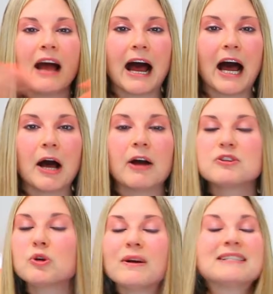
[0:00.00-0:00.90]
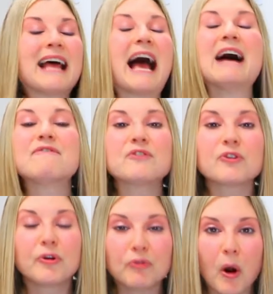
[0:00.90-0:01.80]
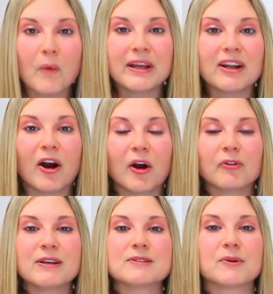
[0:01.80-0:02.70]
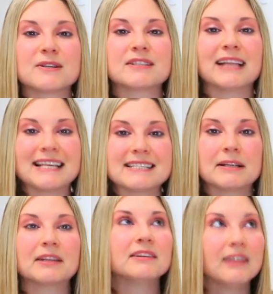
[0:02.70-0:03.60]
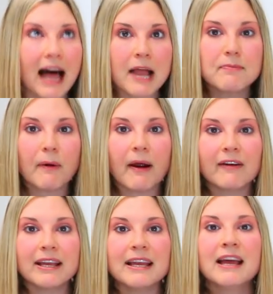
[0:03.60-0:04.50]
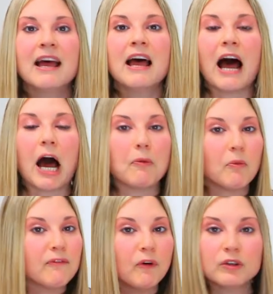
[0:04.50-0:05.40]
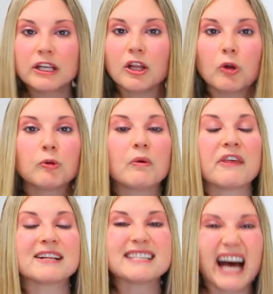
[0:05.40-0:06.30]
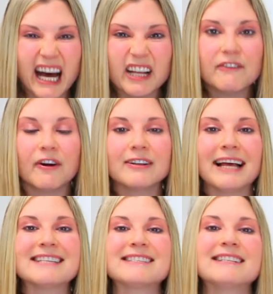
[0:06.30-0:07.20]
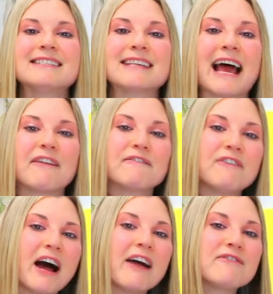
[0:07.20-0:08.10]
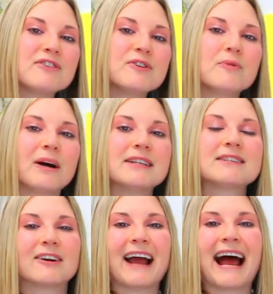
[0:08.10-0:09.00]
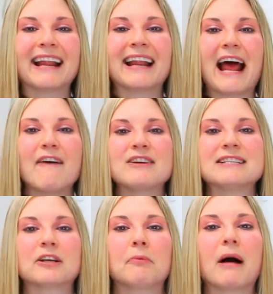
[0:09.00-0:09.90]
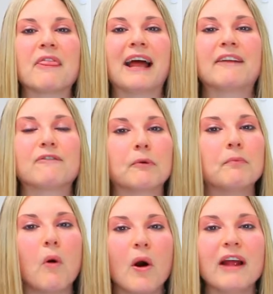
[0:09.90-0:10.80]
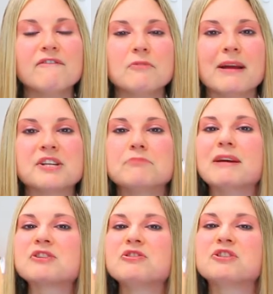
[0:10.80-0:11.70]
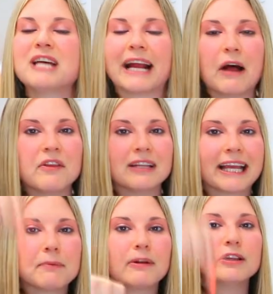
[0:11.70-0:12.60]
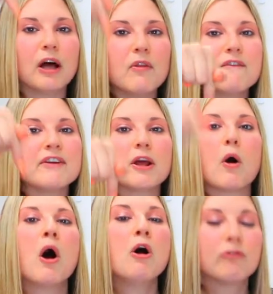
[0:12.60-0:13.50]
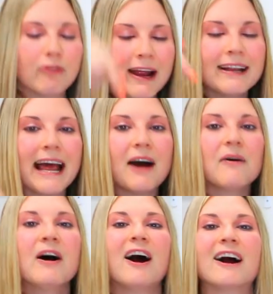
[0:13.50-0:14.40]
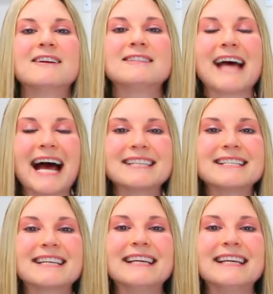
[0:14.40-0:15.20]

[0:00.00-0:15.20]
Uh, so it's an ever-growing art resource lesson library, um, fully loaded with a ton of art lessons and five new ones are added every single month. And for more information, make sure you check out the link below the video right now, Artastic